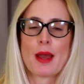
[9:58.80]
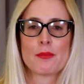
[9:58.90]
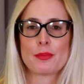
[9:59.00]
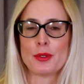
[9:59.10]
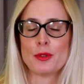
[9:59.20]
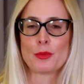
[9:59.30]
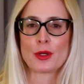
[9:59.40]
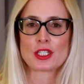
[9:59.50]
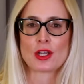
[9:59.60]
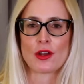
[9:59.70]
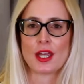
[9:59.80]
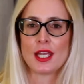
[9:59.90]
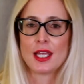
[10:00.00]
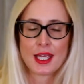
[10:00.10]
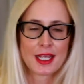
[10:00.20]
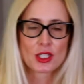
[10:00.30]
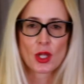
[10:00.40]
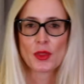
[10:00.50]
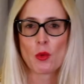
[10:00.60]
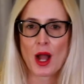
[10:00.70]
bamboo print on it. It's
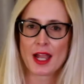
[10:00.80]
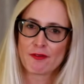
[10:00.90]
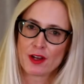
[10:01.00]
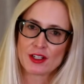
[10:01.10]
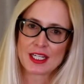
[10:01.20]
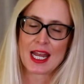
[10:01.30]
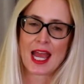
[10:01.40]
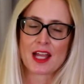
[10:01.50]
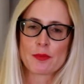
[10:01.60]
got the wide floaty leg,